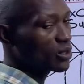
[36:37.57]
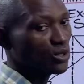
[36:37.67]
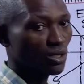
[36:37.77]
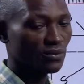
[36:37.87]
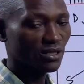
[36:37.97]
to
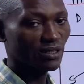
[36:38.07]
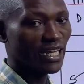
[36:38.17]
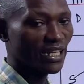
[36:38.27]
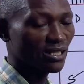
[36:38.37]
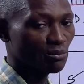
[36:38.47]

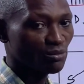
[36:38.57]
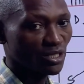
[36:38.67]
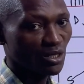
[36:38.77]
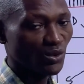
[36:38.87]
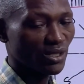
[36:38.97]
subsidize the
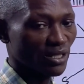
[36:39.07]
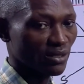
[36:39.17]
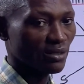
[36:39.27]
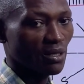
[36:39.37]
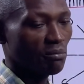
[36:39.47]

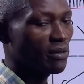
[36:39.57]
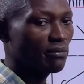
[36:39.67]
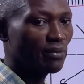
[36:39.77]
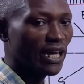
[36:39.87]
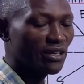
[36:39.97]
producers by
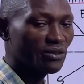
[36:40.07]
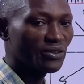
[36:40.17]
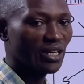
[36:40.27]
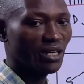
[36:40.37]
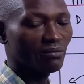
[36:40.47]
buying
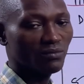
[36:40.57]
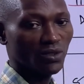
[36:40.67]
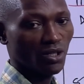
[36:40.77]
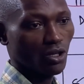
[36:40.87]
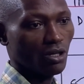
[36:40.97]
them
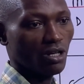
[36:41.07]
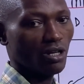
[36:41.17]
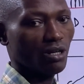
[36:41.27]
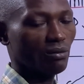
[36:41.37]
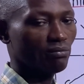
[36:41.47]

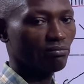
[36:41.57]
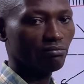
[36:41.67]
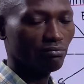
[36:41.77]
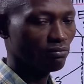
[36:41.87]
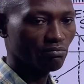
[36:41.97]
uh,
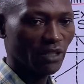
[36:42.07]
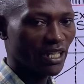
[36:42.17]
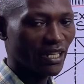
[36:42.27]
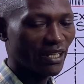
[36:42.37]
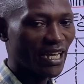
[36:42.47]

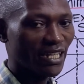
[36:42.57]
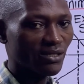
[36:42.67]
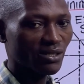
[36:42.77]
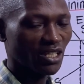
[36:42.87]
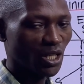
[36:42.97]

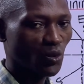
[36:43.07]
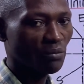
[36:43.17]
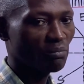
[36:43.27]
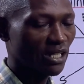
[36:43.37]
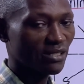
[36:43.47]
mechanized
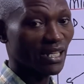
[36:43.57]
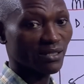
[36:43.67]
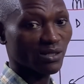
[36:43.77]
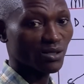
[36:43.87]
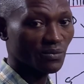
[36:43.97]
equipment at
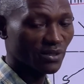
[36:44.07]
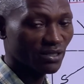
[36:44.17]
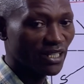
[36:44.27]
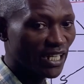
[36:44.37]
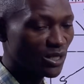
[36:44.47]
a
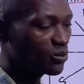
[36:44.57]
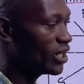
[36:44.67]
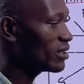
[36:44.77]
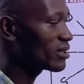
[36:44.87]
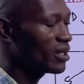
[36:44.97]
subsidized
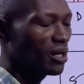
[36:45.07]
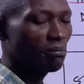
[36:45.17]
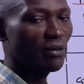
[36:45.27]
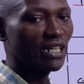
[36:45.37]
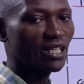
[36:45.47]
rate,
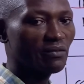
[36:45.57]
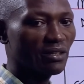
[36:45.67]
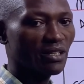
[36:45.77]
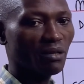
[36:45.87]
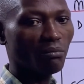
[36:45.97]
by
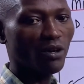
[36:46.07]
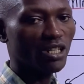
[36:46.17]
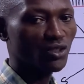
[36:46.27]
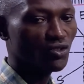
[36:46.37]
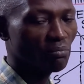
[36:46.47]
giving them
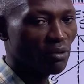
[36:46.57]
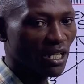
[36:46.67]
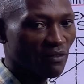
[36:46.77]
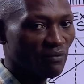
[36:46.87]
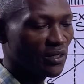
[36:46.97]
monetary
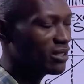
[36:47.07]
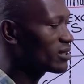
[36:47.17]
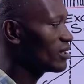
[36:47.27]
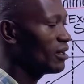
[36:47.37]
benefits,